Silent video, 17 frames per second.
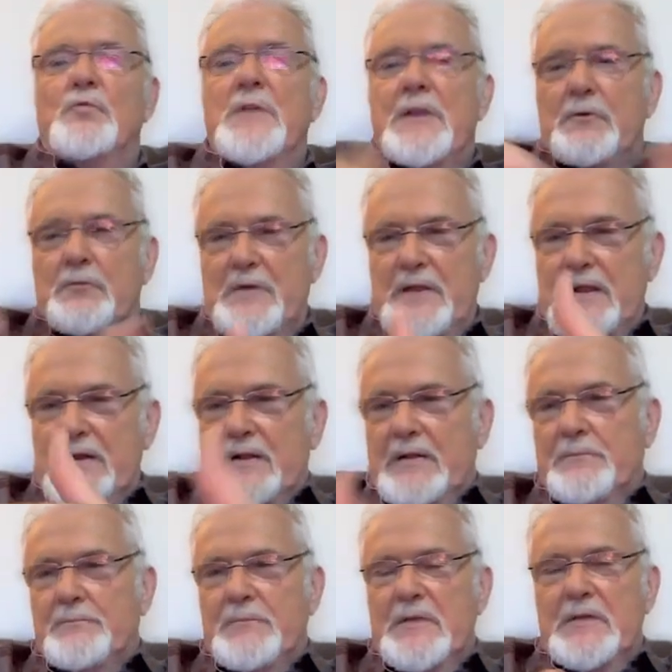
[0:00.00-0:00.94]
Recreate
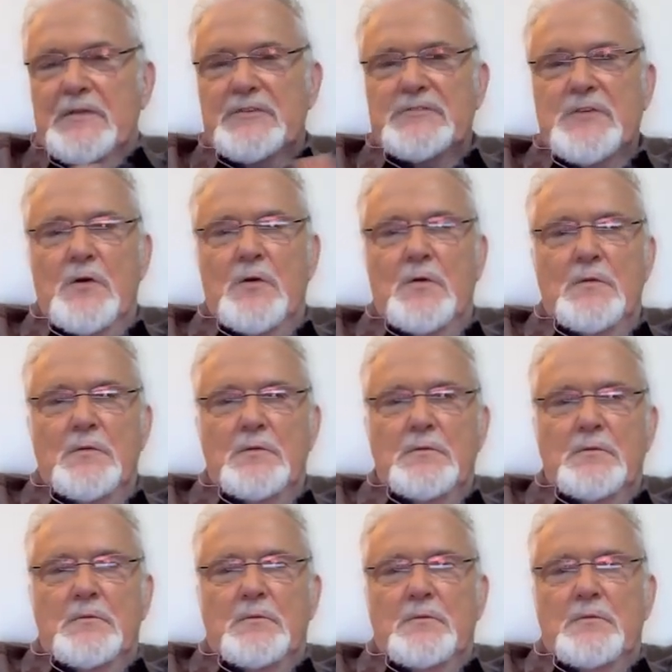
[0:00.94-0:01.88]
it. Yeah. So,
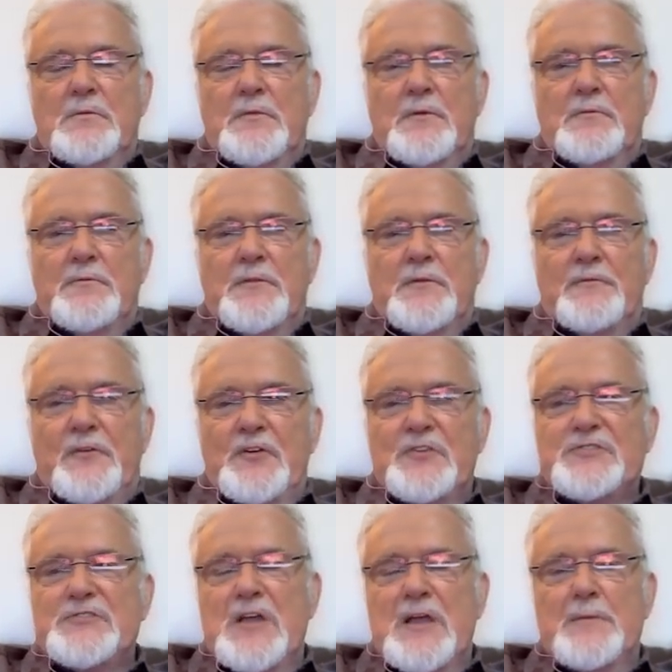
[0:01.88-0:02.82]
The
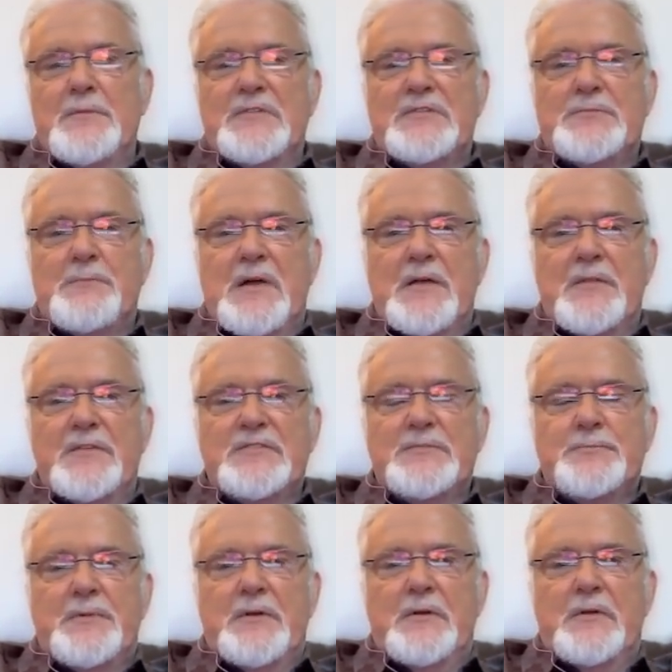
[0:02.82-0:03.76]
first time it's by the
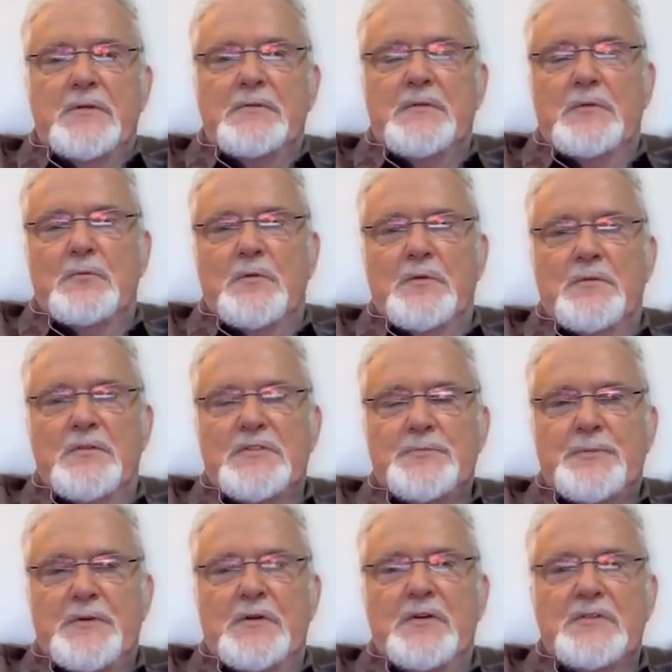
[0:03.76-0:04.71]
Spirit, that the
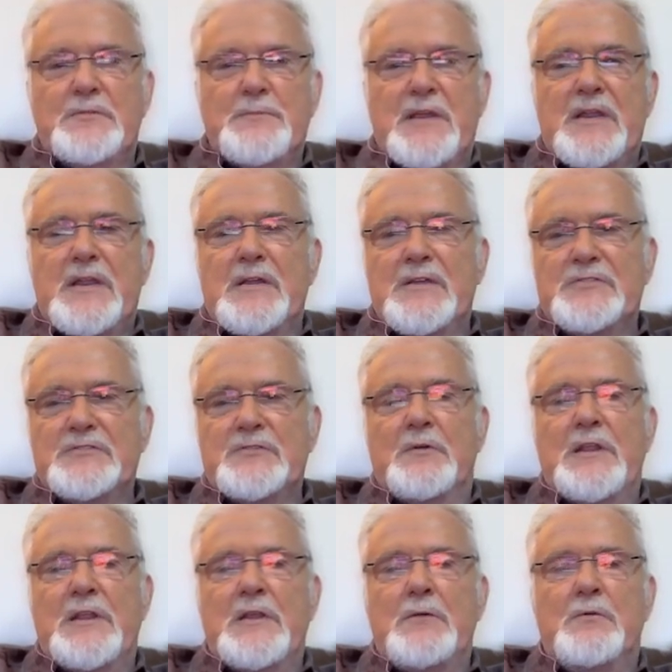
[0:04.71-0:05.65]
Spirit is making us
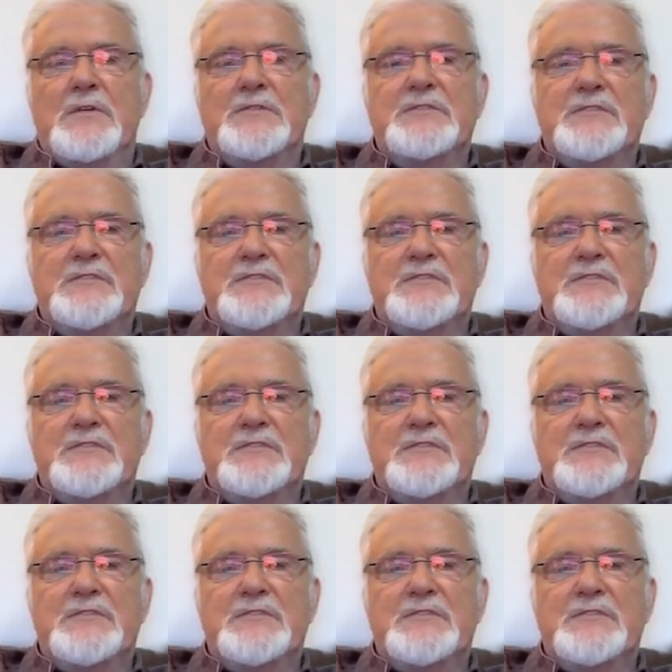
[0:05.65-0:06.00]
do what He wants.